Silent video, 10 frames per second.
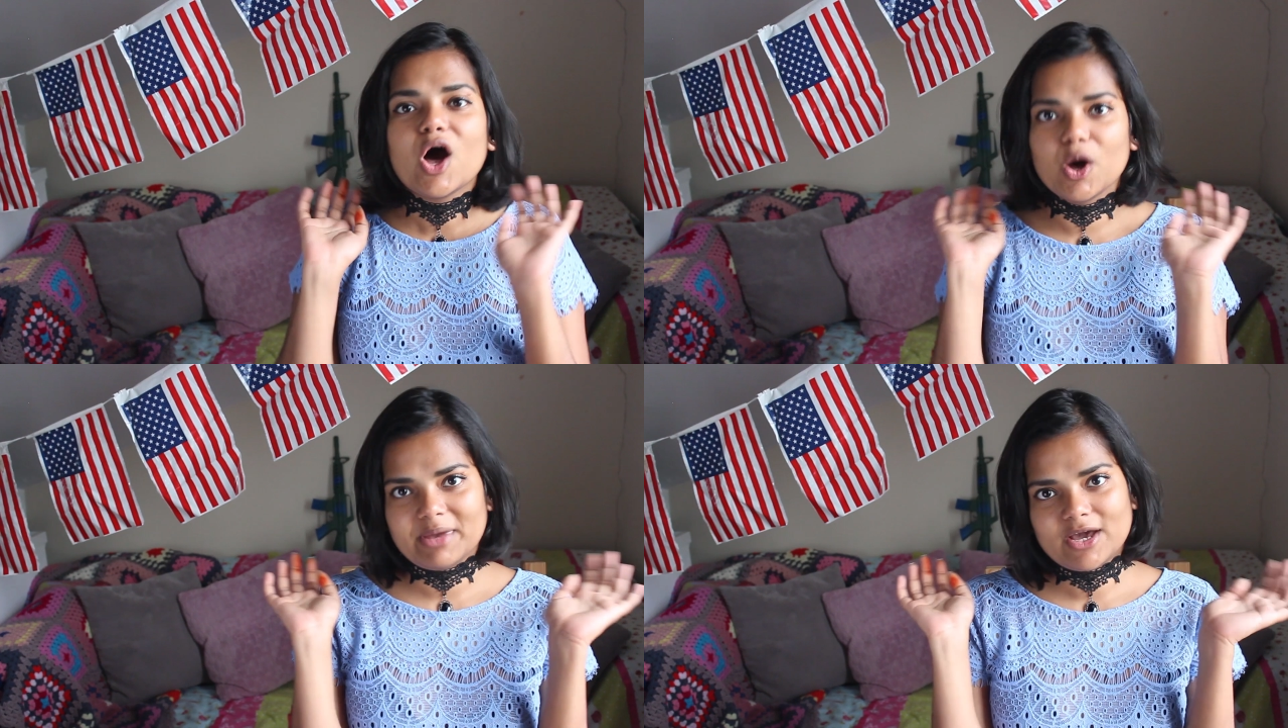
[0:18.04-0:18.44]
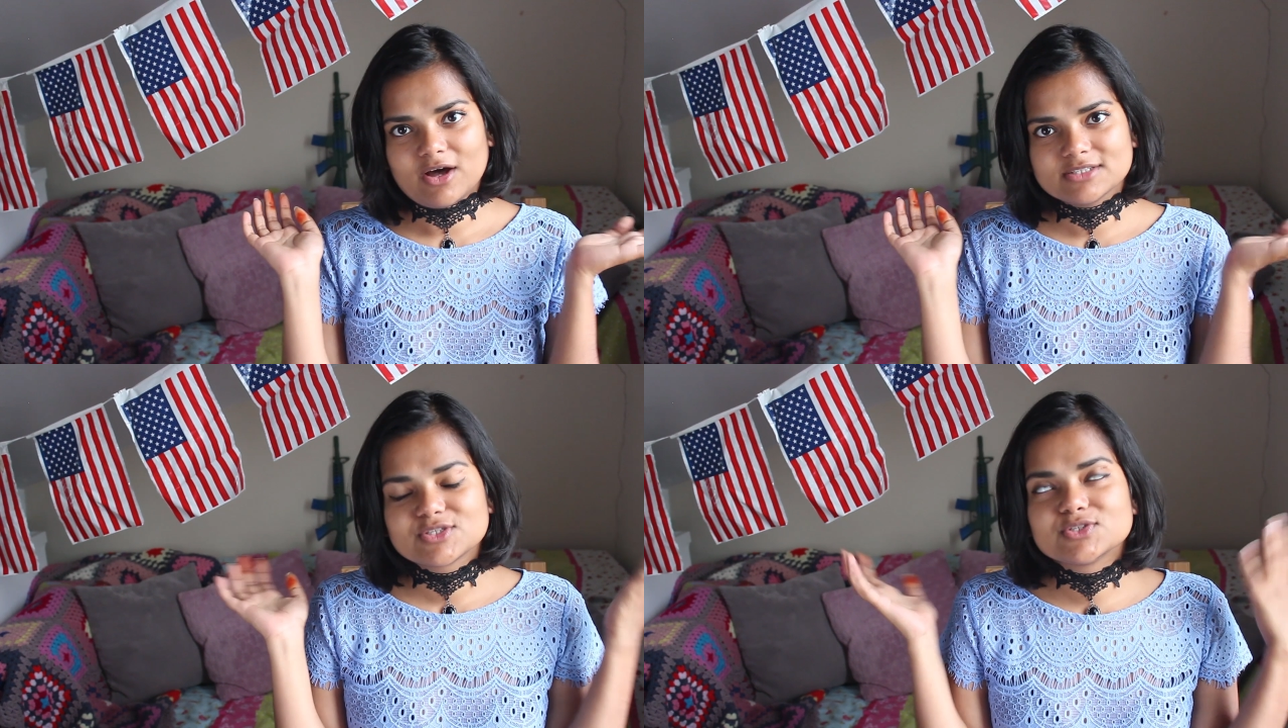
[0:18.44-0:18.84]
Oh my
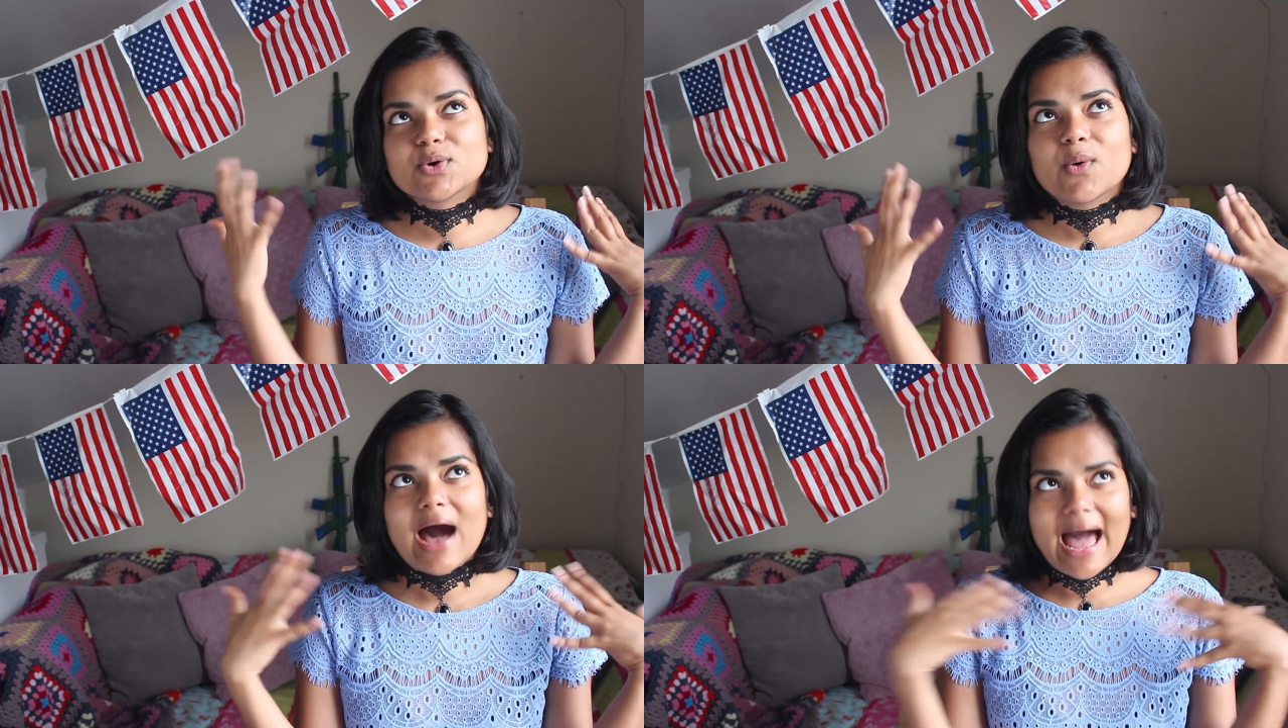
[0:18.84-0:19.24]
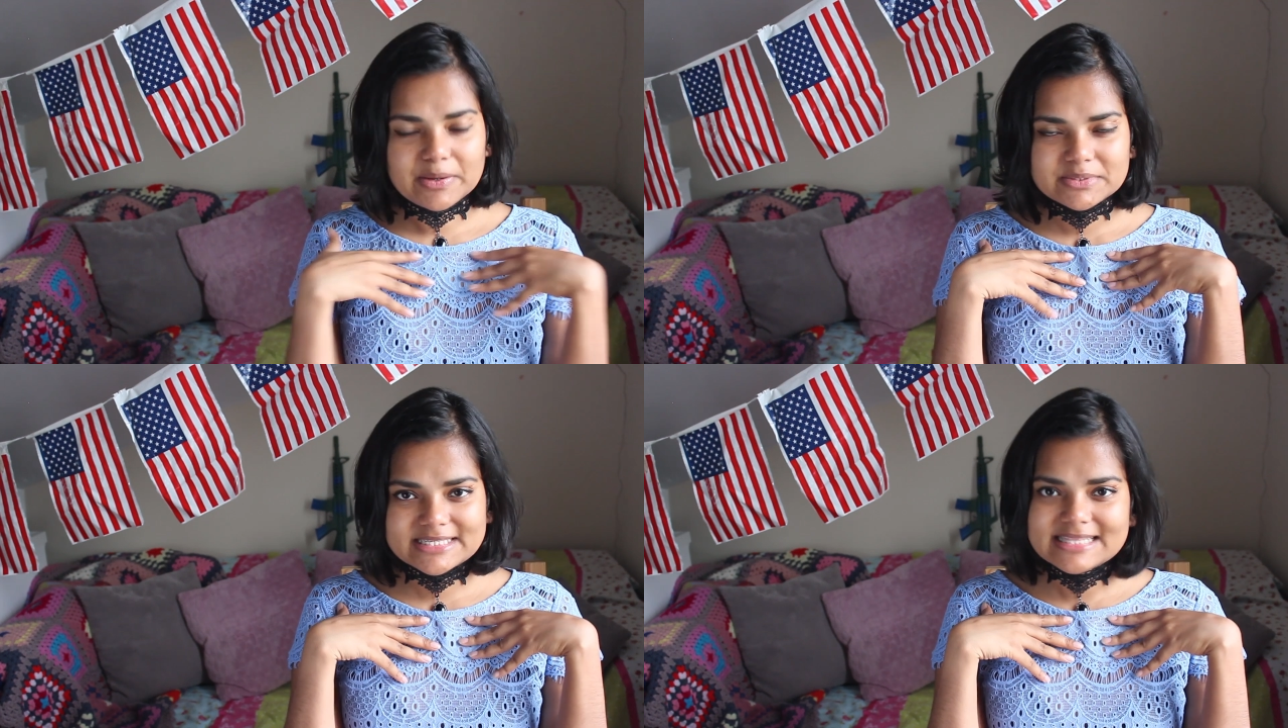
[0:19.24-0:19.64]
god, so
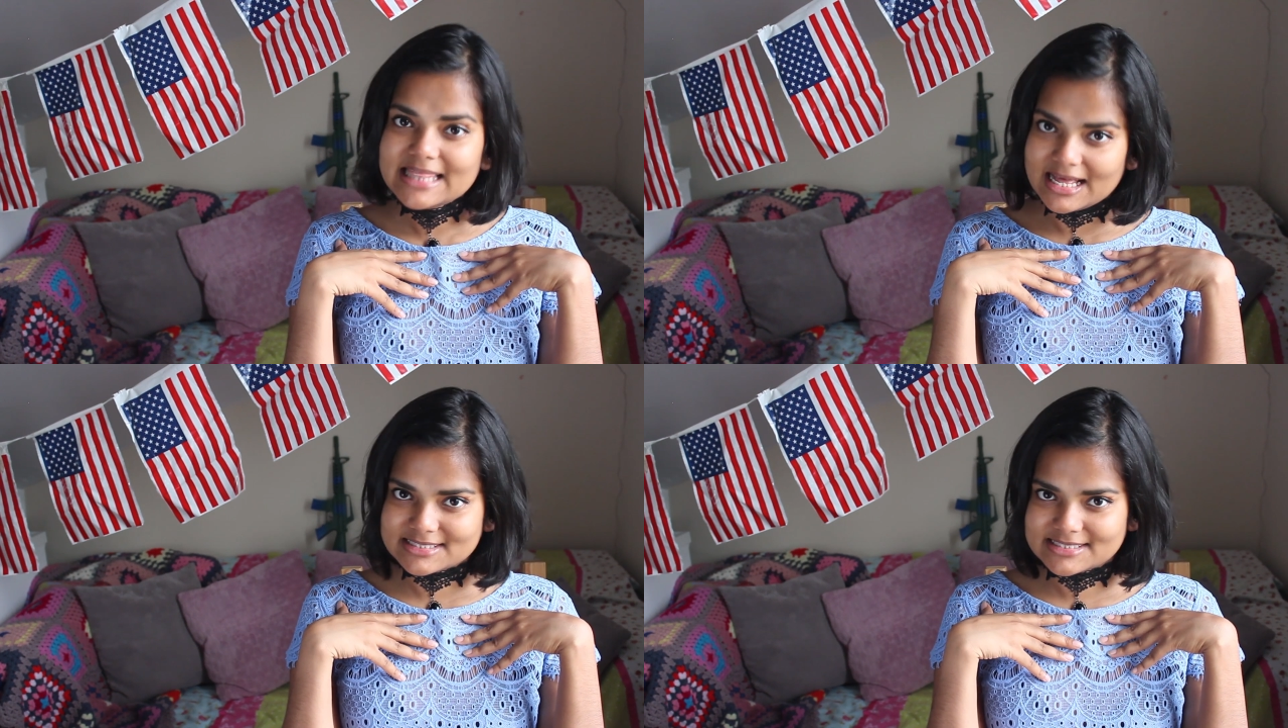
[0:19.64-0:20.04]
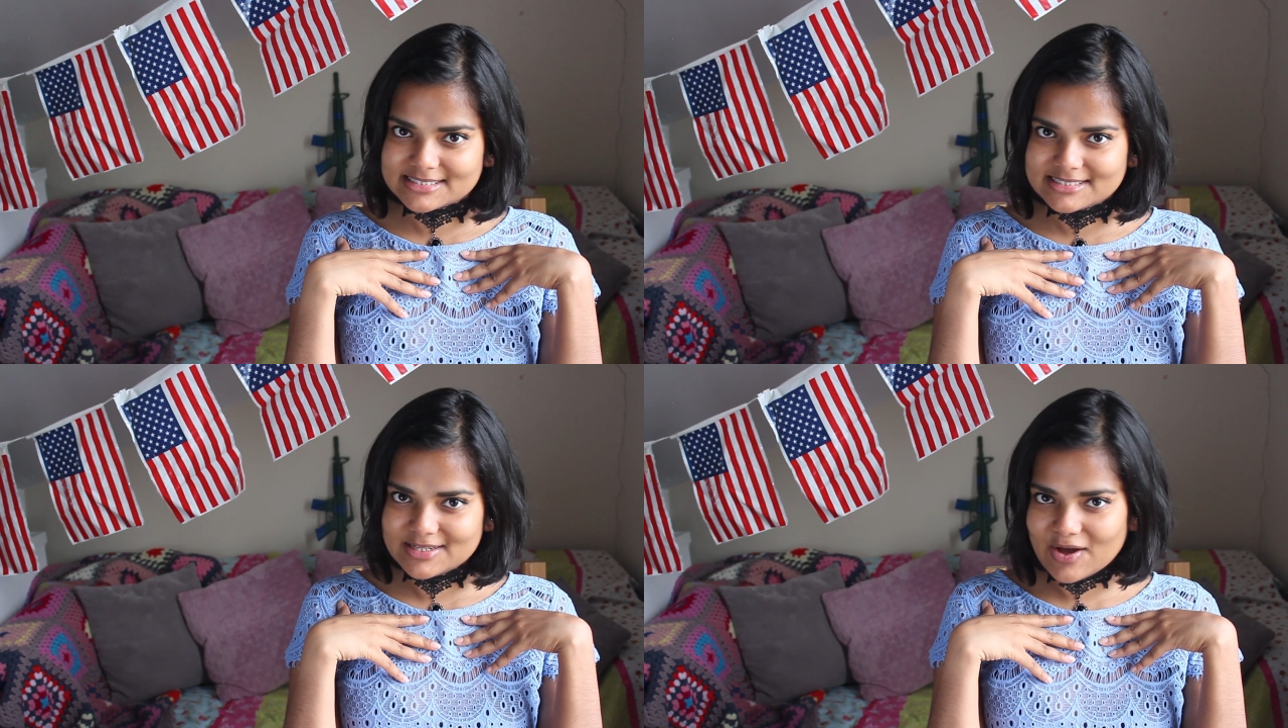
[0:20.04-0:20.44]
I was in
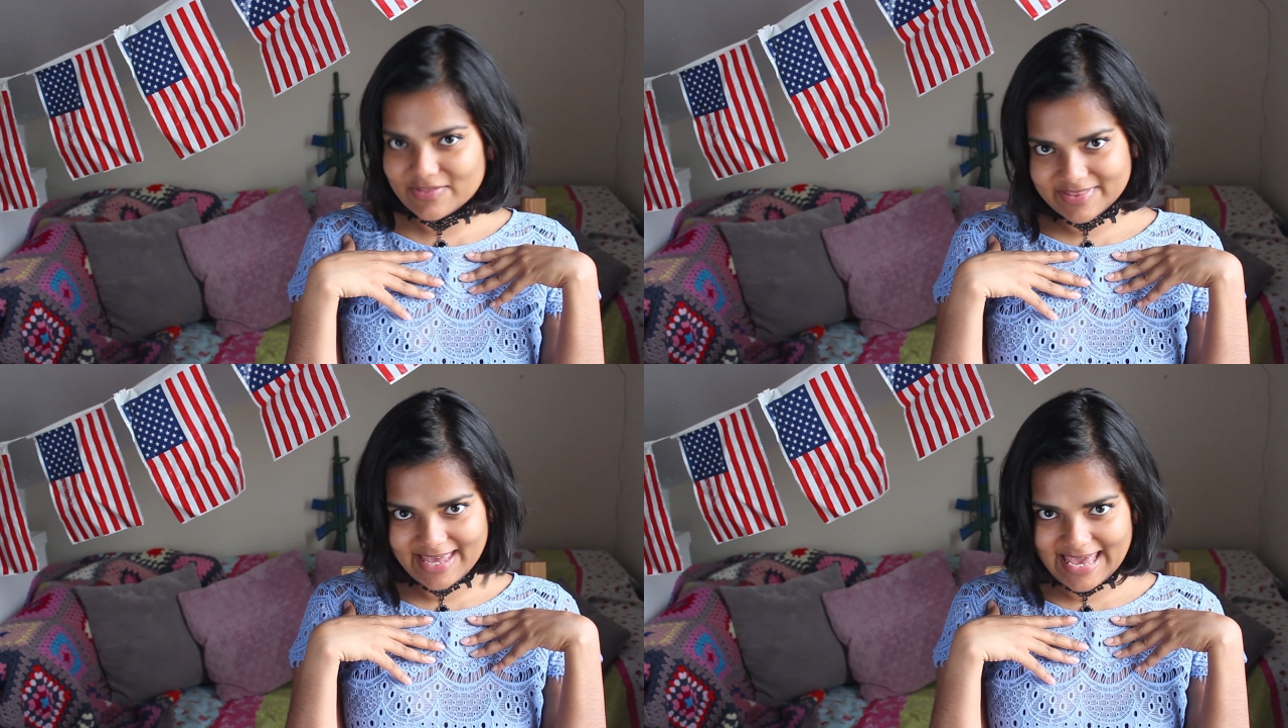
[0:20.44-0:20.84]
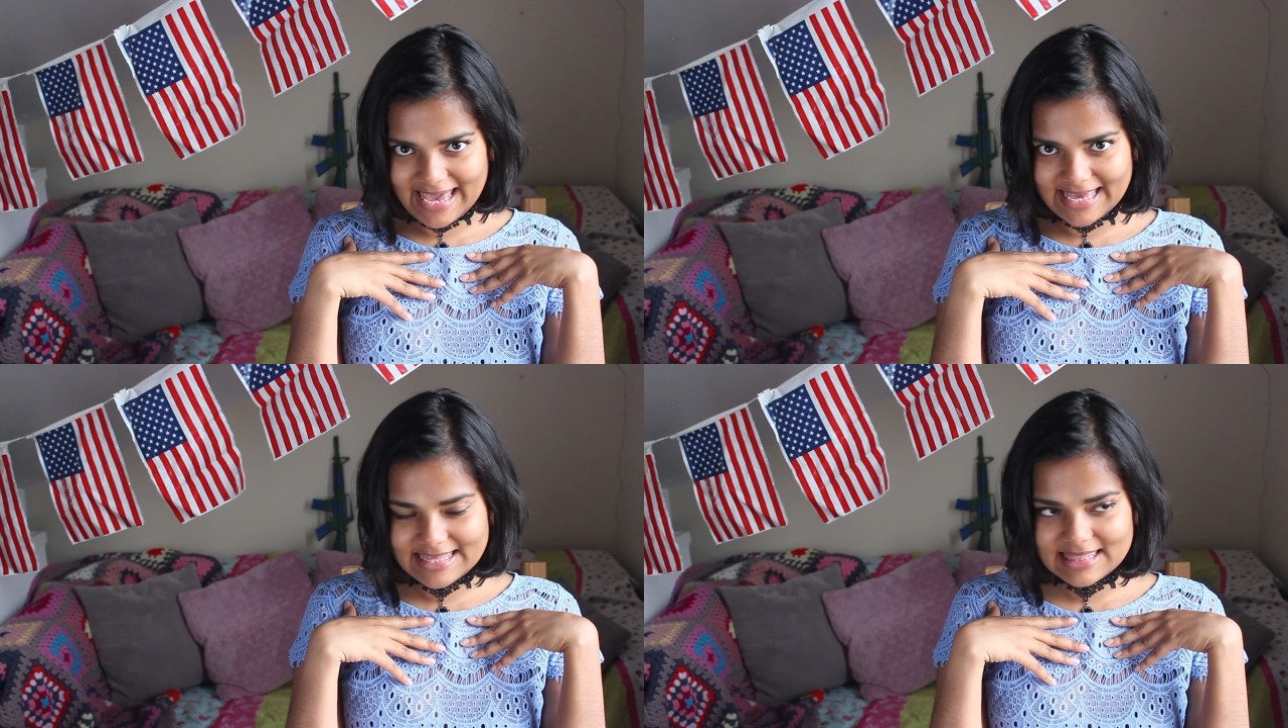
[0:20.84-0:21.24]
London on the
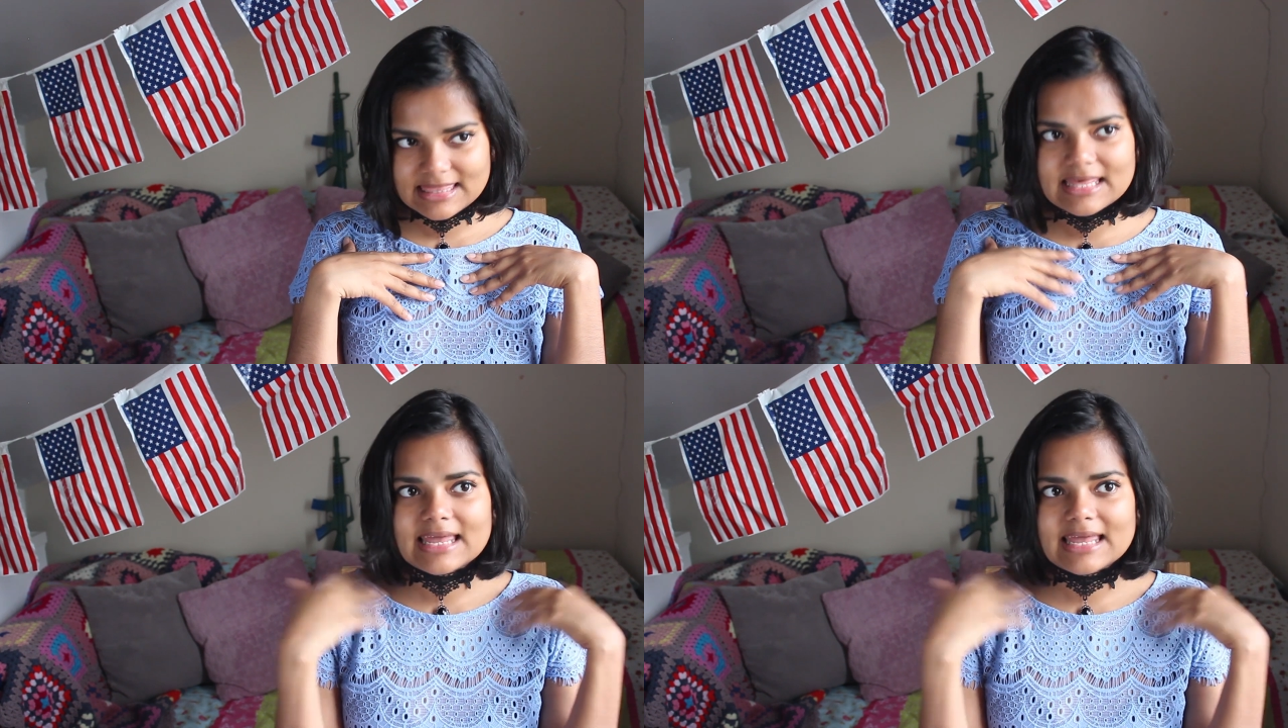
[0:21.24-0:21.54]
8th